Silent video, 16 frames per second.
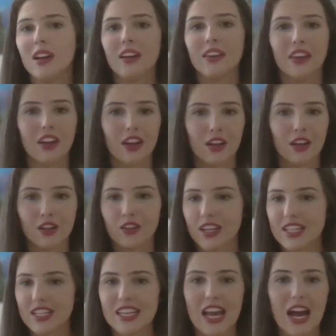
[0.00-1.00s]
There are
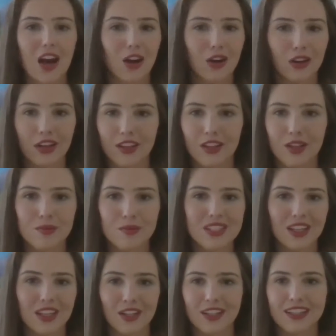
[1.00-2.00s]
crazy algorithms
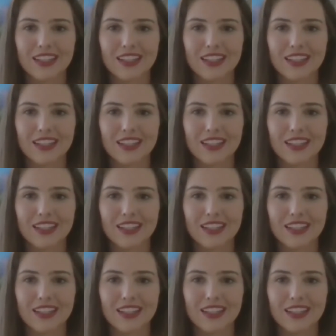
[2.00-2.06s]
that are